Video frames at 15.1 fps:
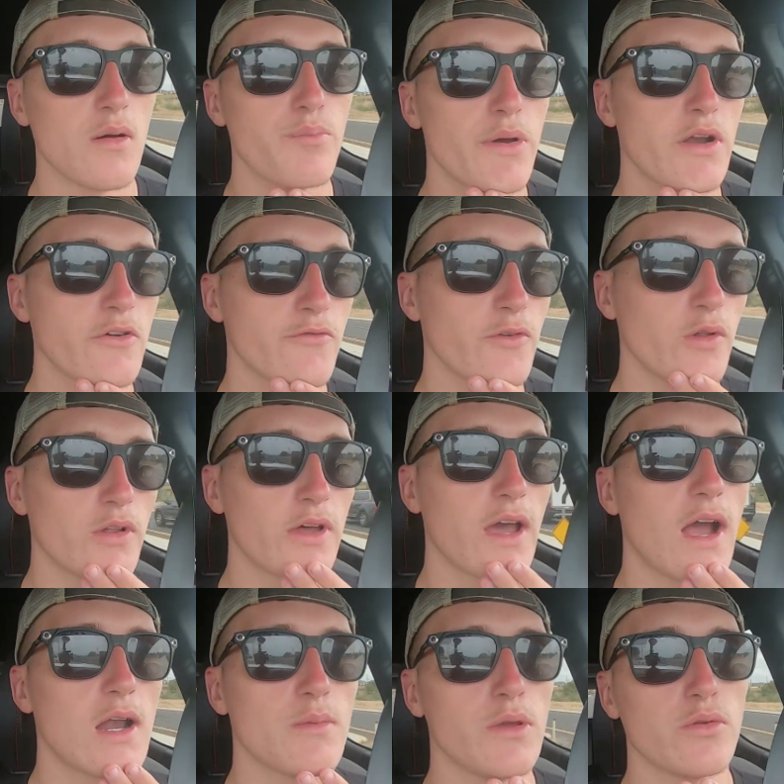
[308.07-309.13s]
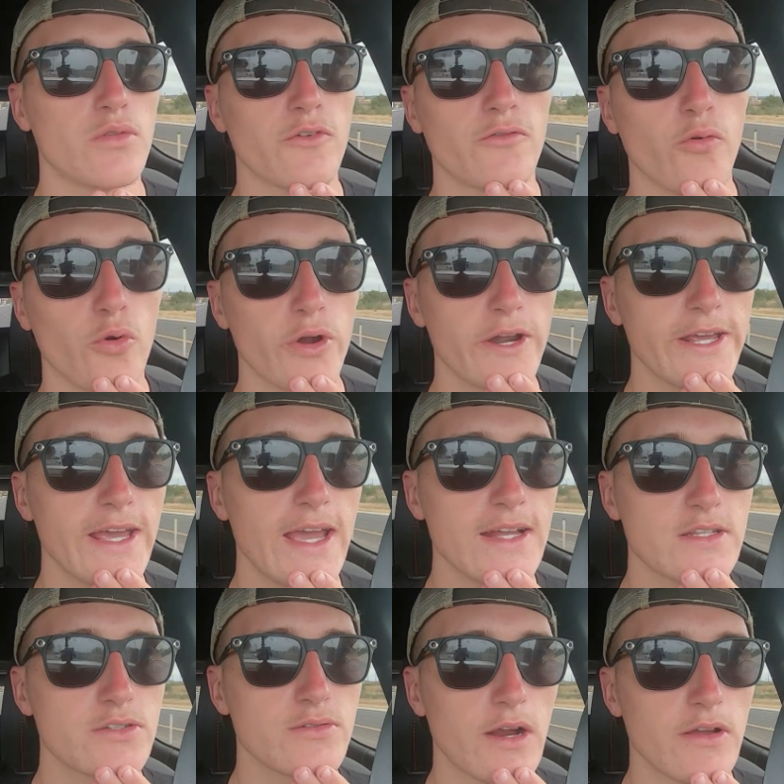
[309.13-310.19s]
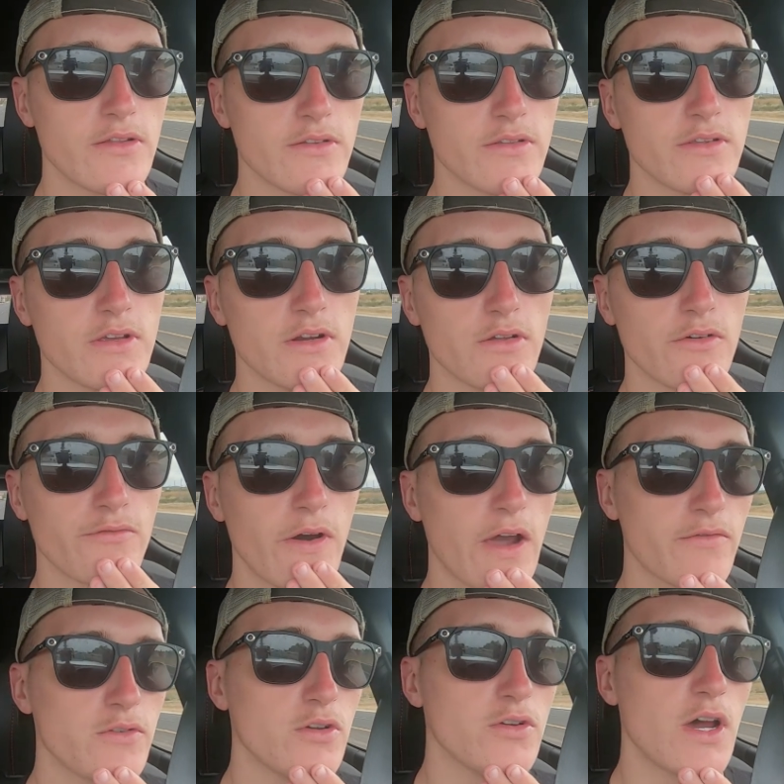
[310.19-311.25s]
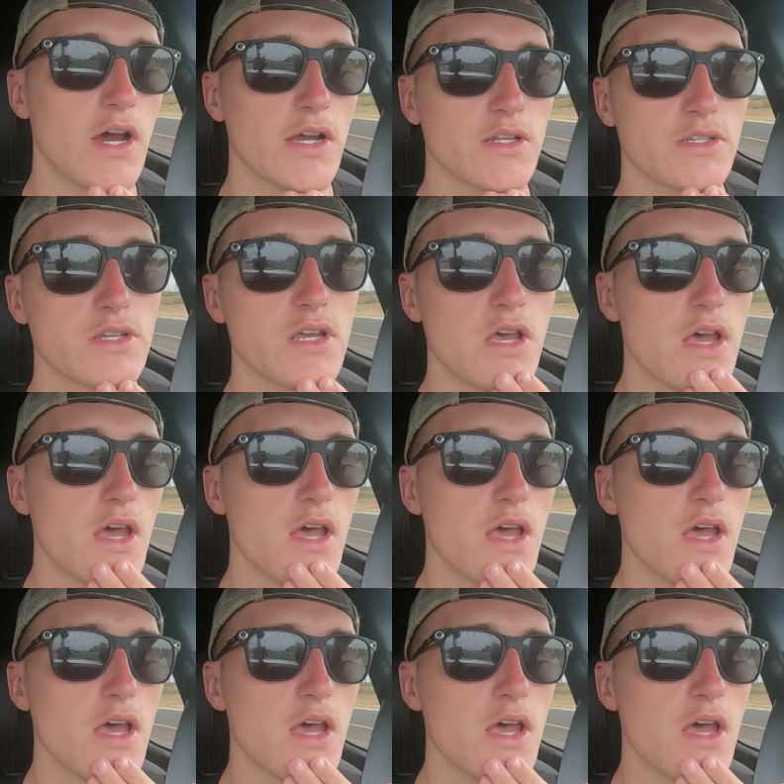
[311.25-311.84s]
better fuel economy with the 488s rather than the 529s.